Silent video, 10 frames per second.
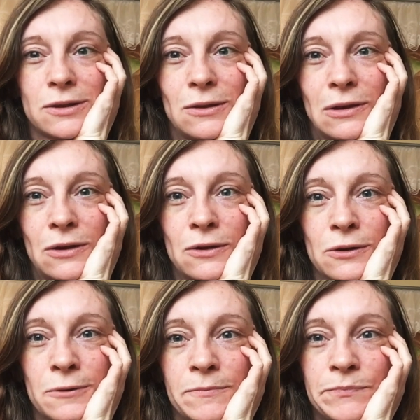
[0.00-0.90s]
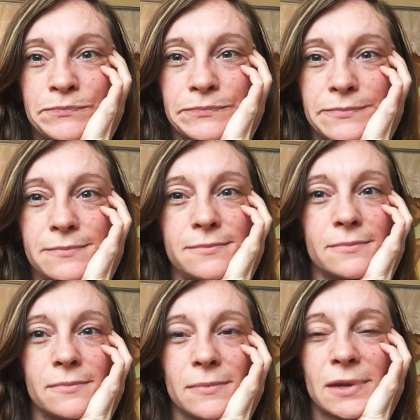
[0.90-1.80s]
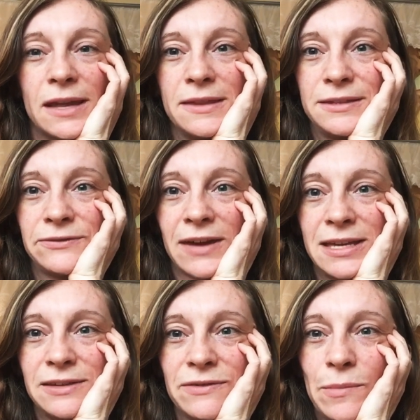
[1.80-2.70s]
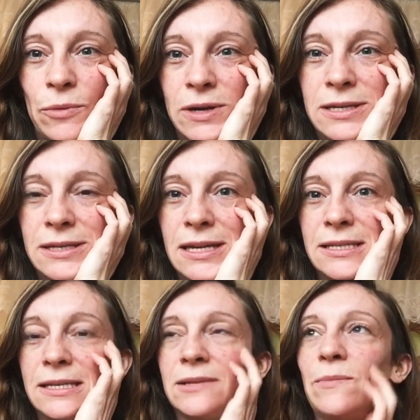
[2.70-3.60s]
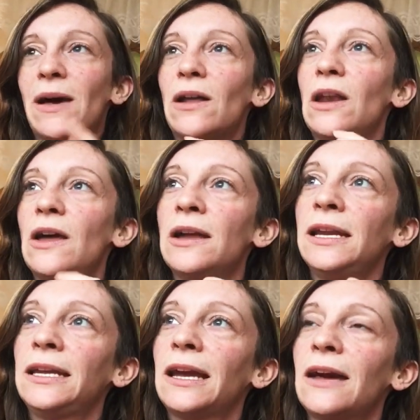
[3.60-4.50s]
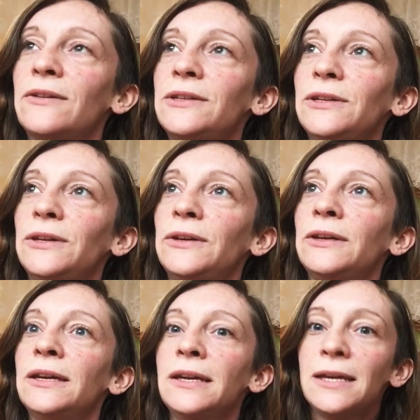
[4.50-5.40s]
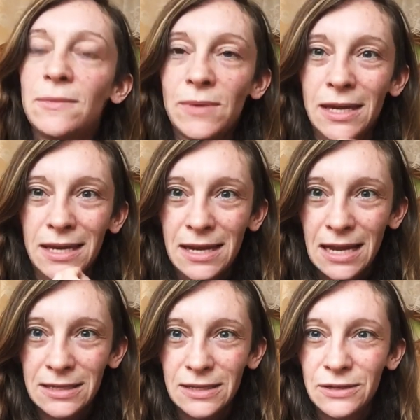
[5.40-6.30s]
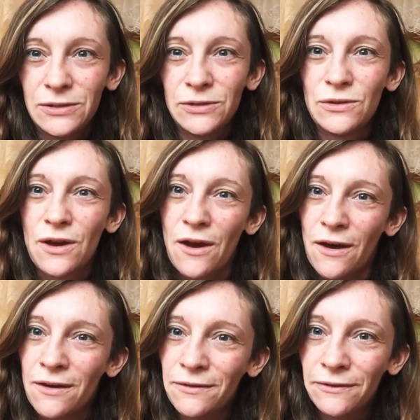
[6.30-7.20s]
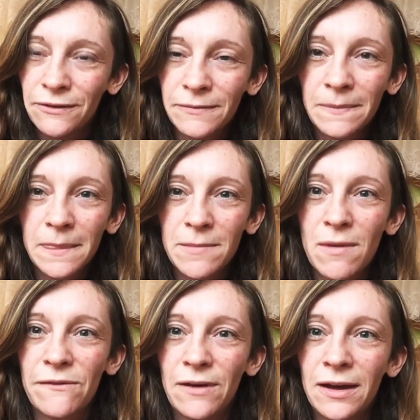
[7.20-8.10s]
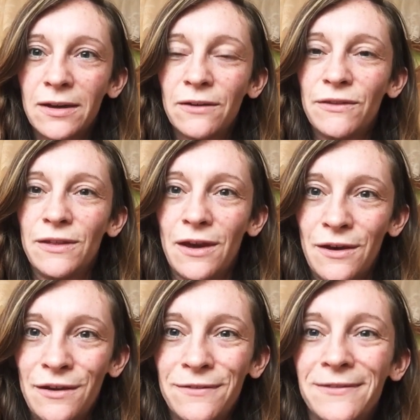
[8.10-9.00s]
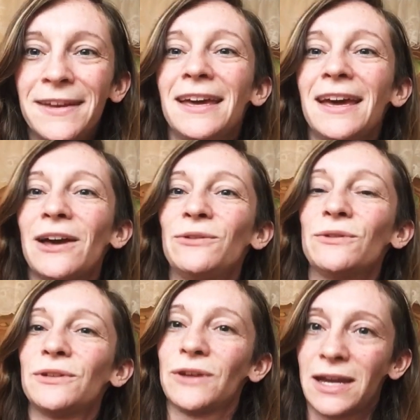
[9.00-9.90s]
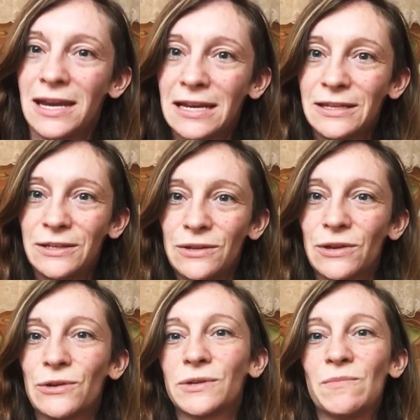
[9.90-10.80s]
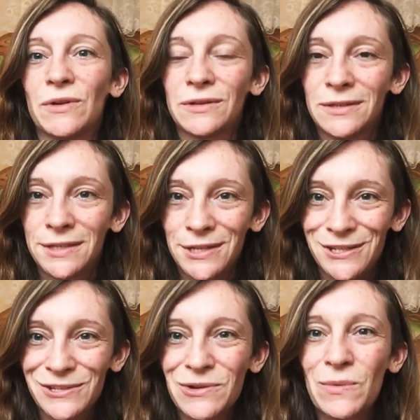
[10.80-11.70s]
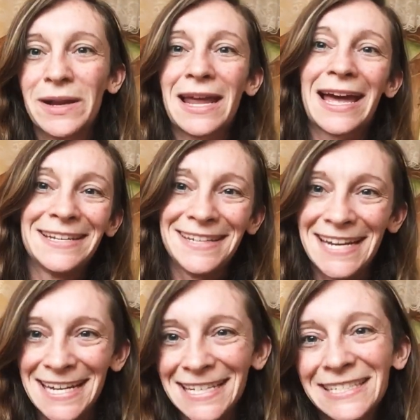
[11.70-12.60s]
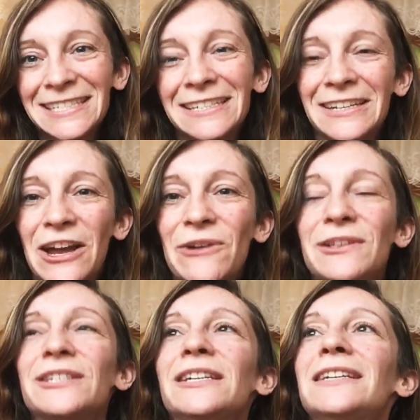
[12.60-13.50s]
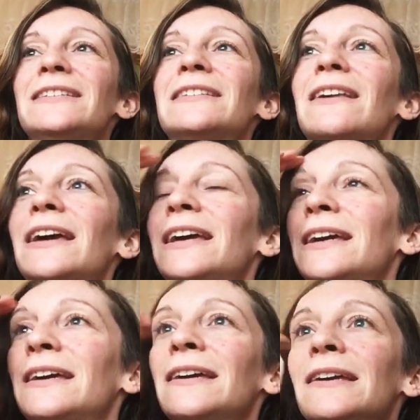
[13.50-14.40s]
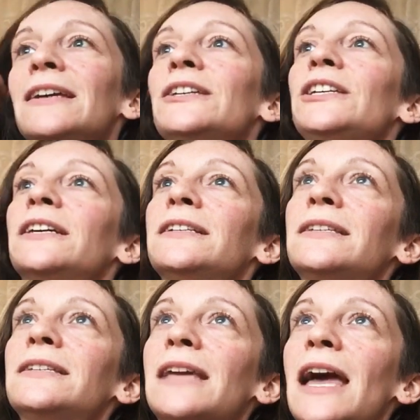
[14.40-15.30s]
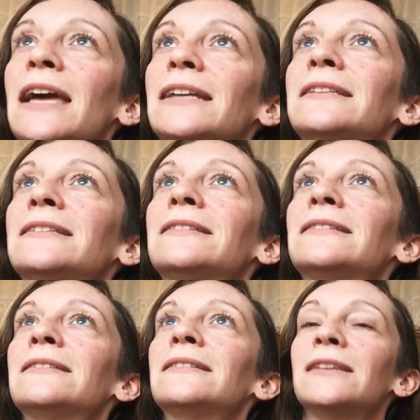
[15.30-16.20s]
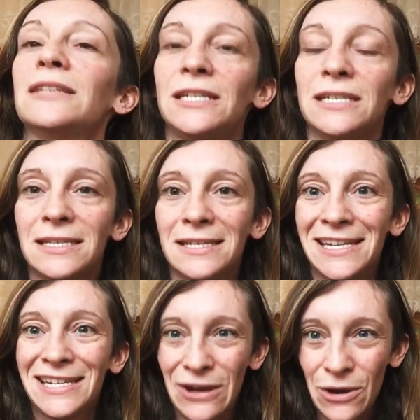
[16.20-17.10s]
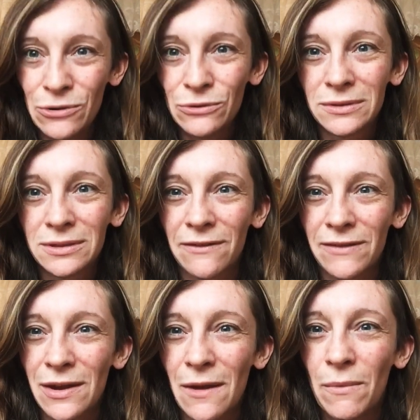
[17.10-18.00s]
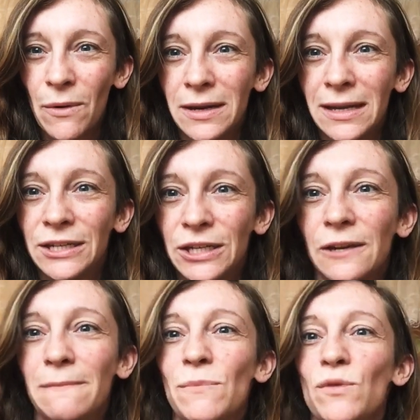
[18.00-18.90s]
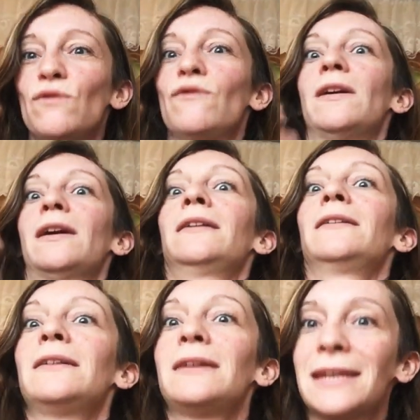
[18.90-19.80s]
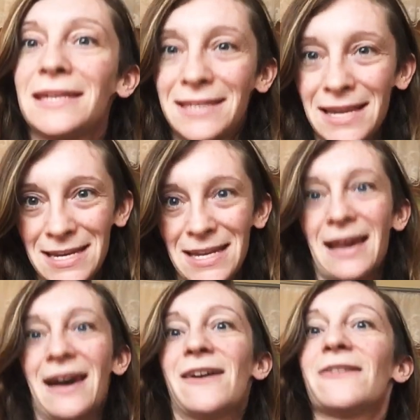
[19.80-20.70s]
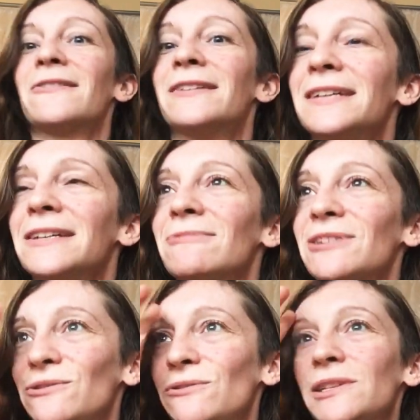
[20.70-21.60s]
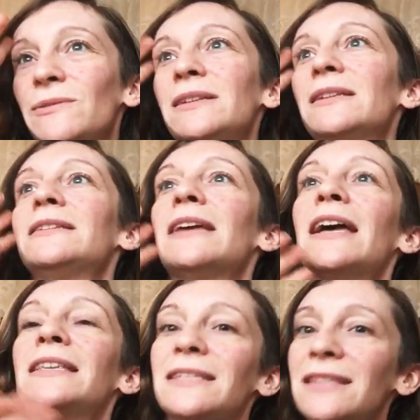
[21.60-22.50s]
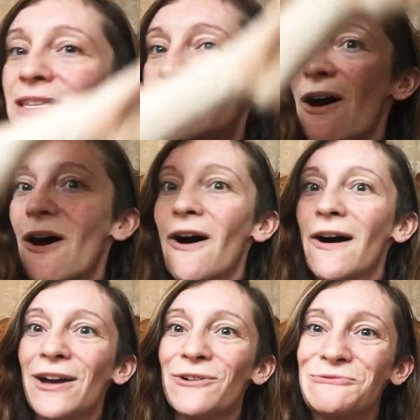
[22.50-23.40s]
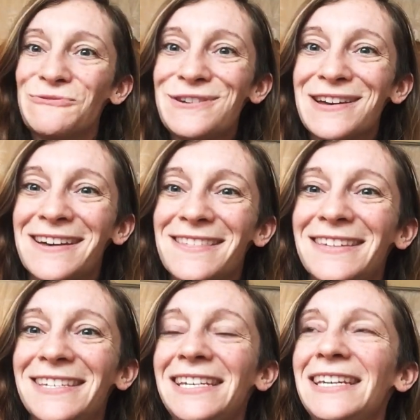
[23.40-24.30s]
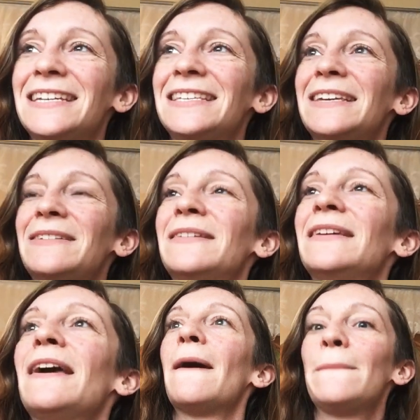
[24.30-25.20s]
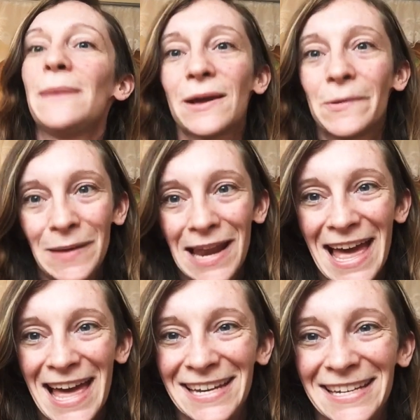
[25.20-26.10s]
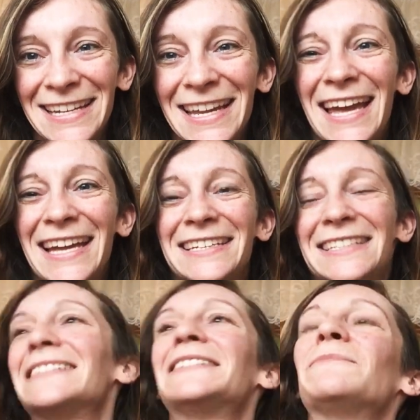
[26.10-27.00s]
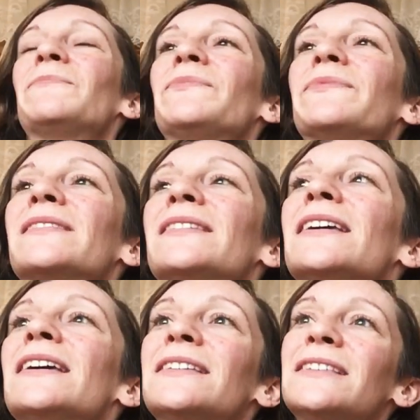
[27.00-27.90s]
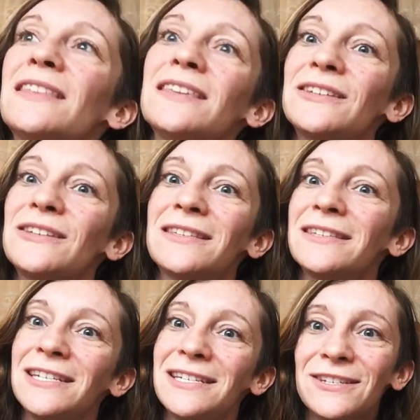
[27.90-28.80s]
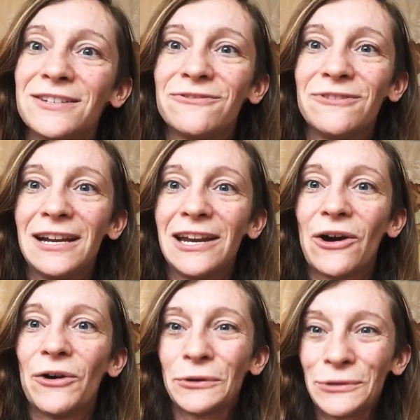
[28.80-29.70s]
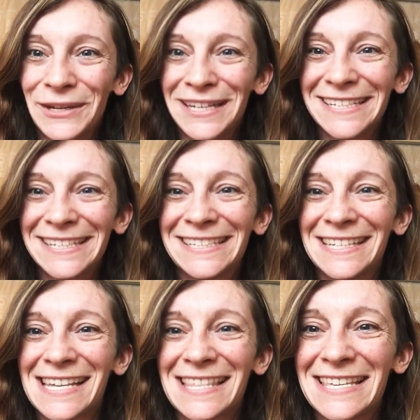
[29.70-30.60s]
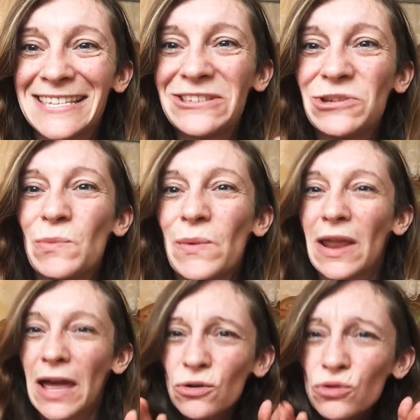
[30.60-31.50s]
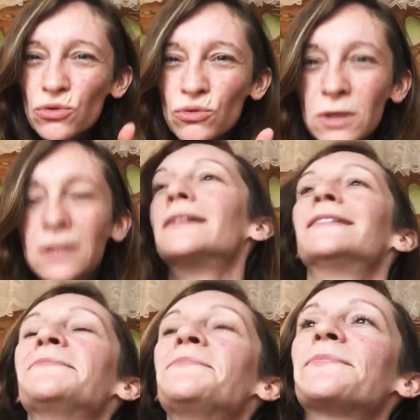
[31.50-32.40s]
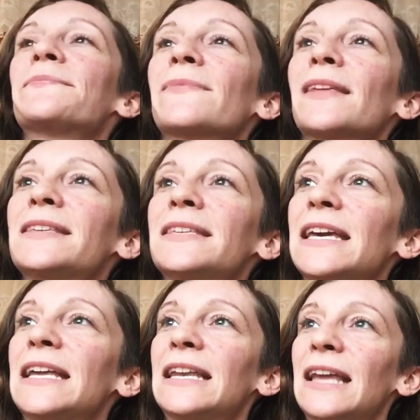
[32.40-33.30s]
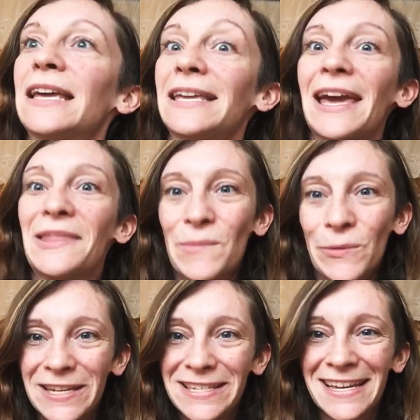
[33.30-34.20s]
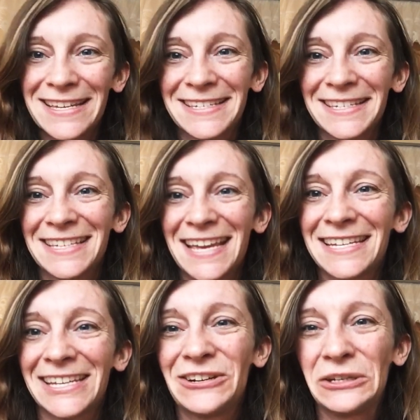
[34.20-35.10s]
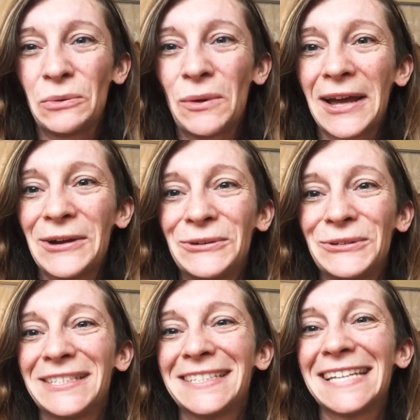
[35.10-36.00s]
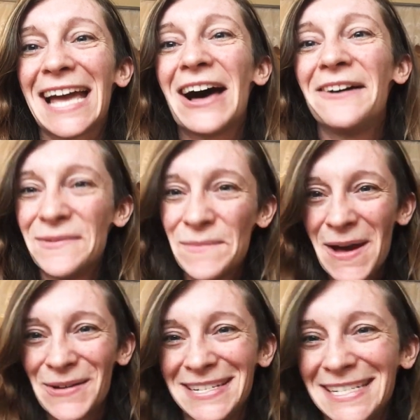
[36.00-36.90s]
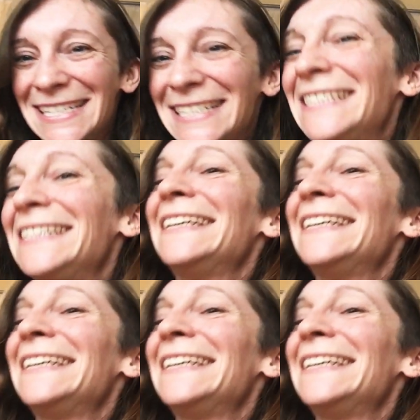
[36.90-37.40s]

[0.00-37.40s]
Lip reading: long. And this phase of the priestess is about learning how to be connected to the earth, mother of the earth, and also connected to the cosmos. So she's got one hand in each, you know, and she's like, she understands that she doesn't need to hold stuff in her body, she can move it and send it out. But she also understands that there's a higher order, that she is in a bigger plan. And so she's just really onto it. She's like this super like, I see it like, yeah, the priestess descending on a white horse down the mountain.